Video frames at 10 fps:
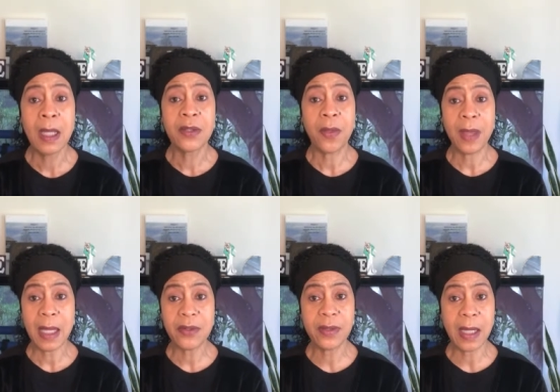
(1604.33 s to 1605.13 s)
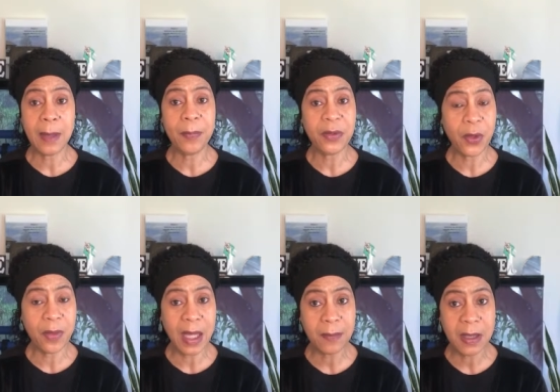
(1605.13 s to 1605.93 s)
So that's
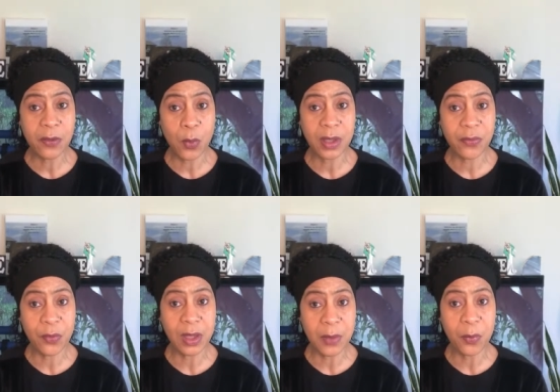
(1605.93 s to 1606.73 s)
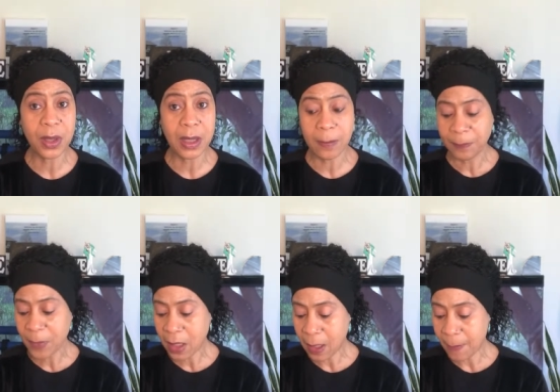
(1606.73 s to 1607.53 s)
that is what's really, really
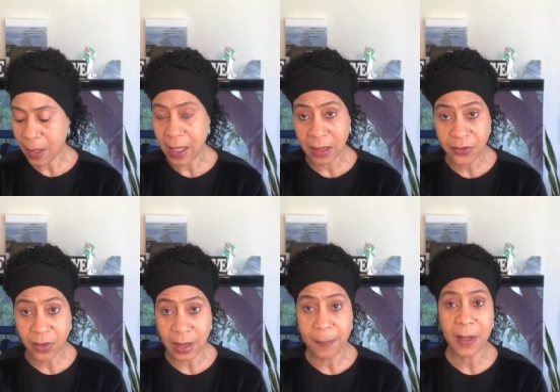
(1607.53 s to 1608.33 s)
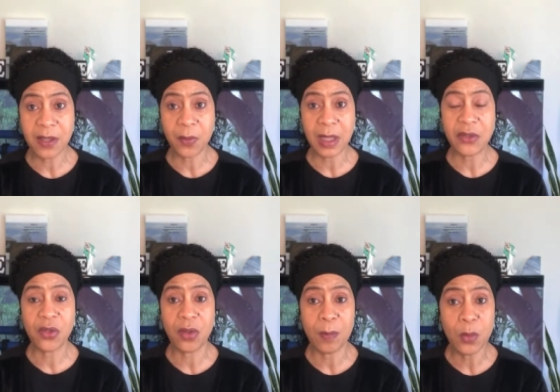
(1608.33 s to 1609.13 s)
excellent as it relates
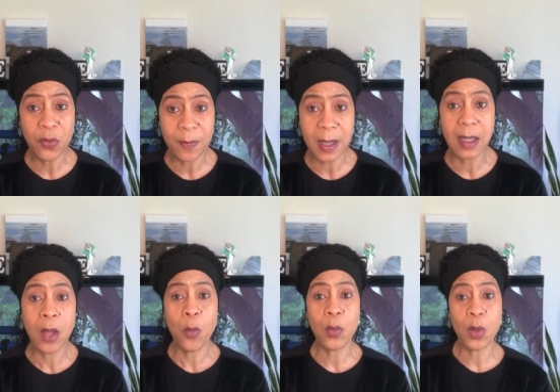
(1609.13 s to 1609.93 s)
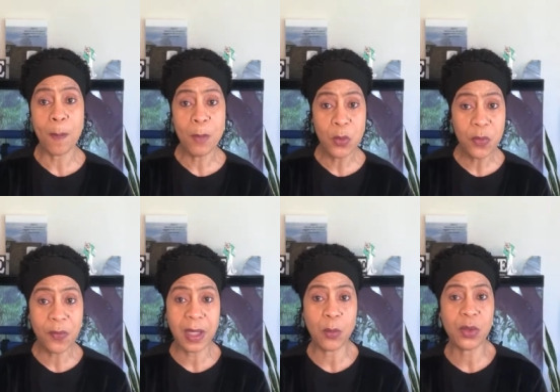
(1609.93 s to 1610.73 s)
to the movement. When we're
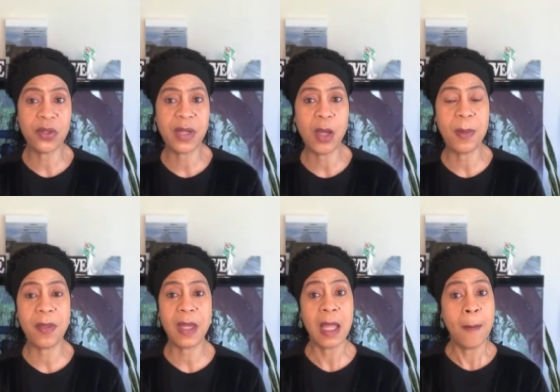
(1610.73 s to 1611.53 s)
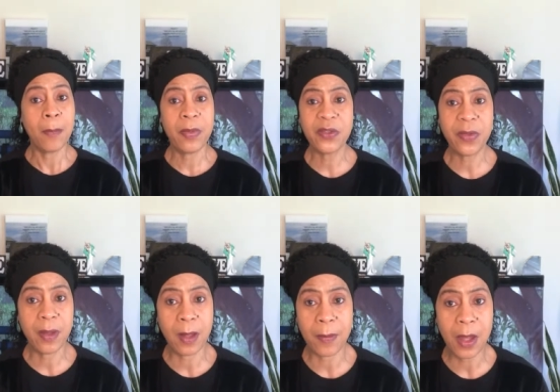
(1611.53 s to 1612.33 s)
moving, we're just helping things.
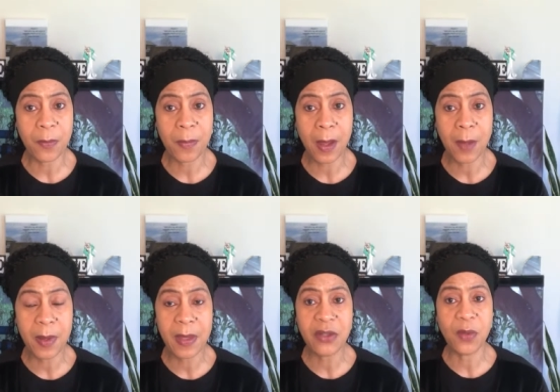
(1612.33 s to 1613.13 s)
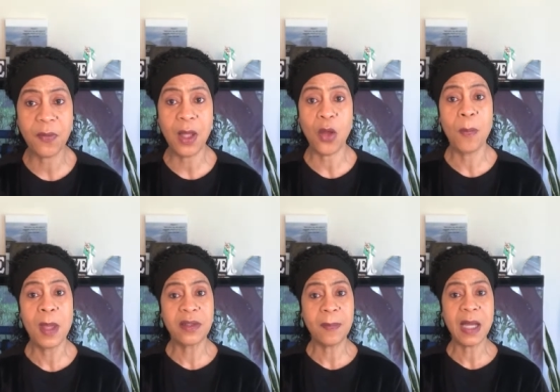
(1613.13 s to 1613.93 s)
Helping things to flow.
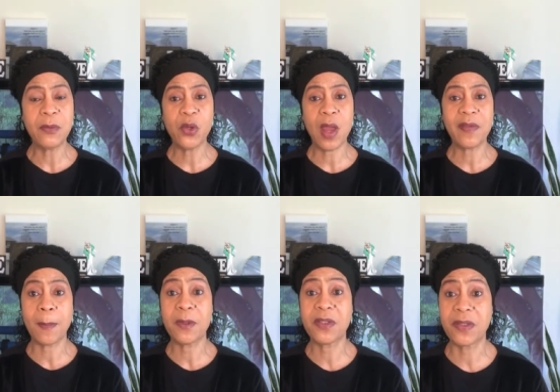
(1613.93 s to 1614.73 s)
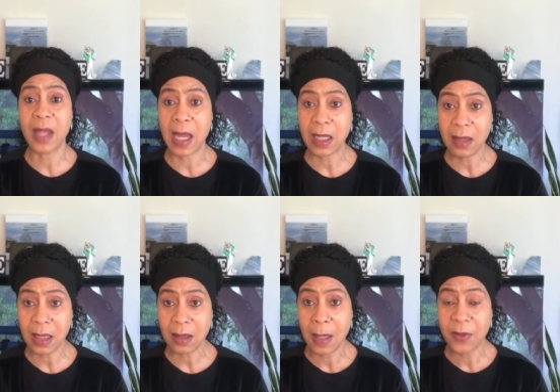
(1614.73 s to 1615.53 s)
Sometimes you have some stagnant
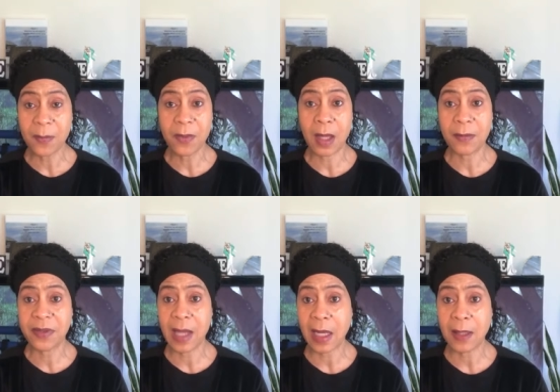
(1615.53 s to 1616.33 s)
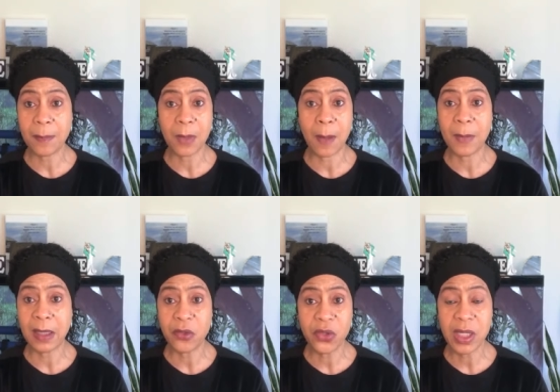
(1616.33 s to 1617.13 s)

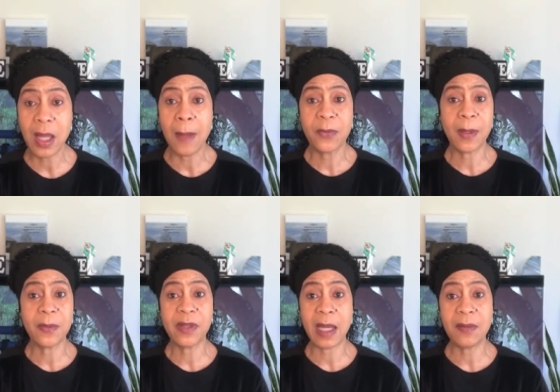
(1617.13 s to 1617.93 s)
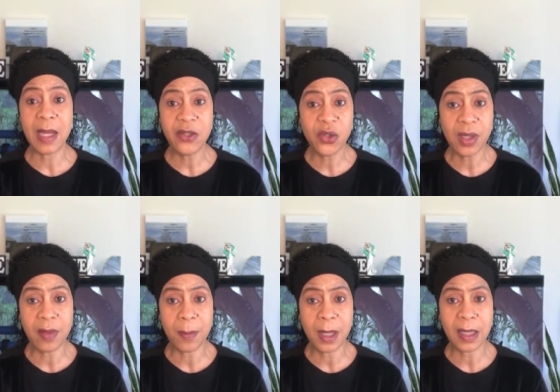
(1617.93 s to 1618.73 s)
energy, some stagnation in
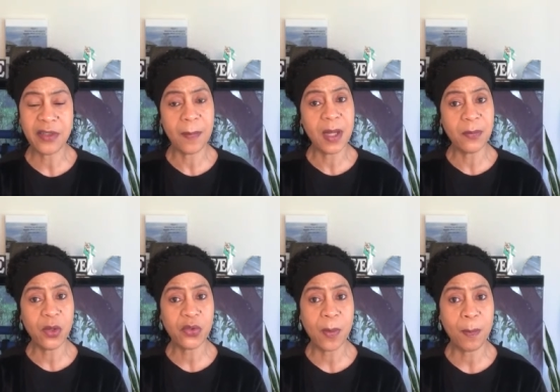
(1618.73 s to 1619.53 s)
the body. Sometimes there's some